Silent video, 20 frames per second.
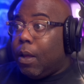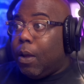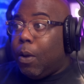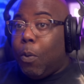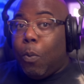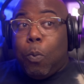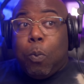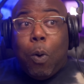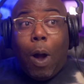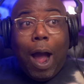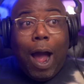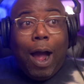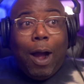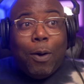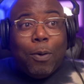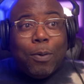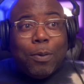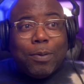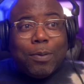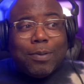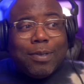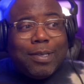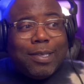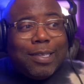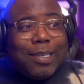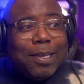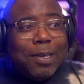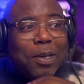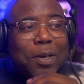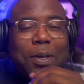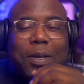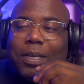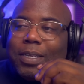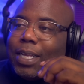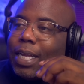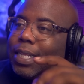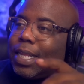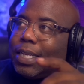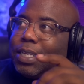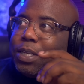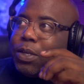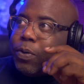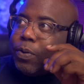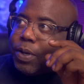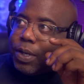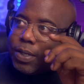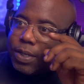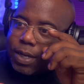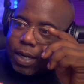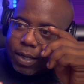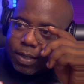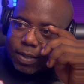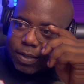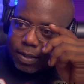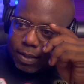Wow! Not that serious, guys.